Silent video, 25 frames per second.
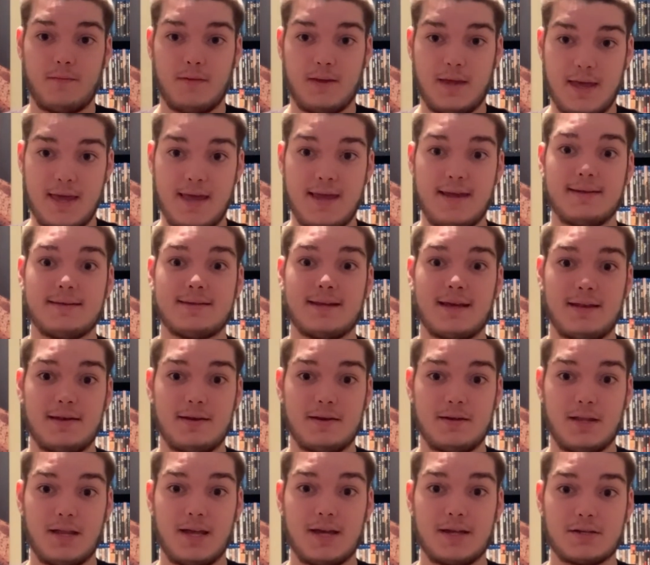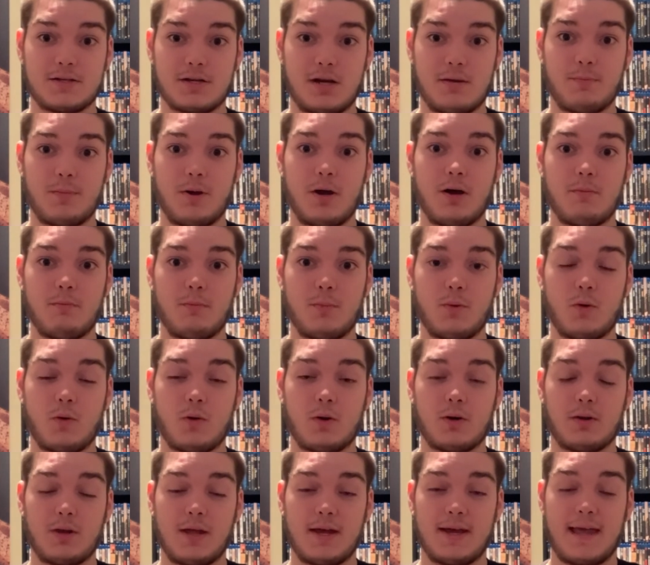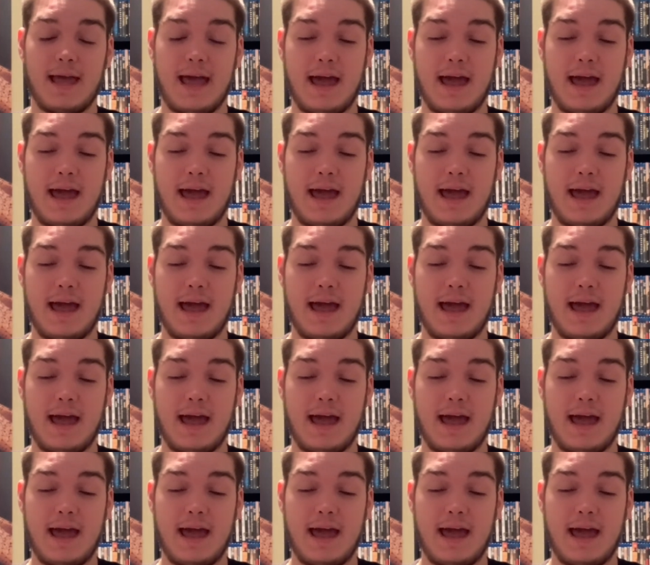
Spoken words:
he didn't, like, jump on board, like,